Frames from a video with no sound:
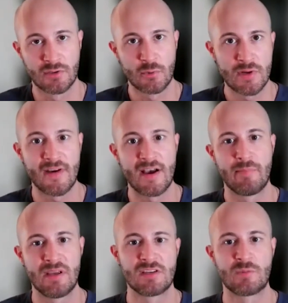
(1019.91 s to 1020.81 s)
a 25
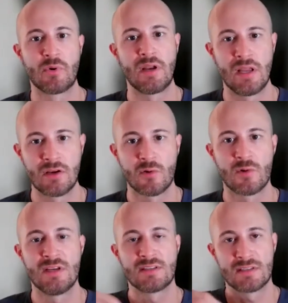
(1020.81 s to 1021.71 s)
basis point
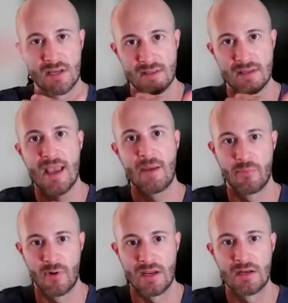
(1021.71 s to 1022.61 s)
increase in the
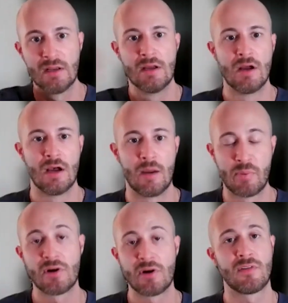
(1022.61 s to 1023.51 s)
cap rate uh,
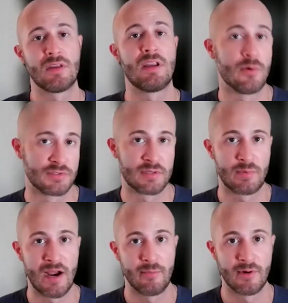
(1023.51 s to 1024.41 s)
per year that he holds the
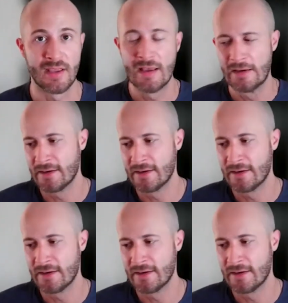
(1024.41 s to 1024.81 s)
property.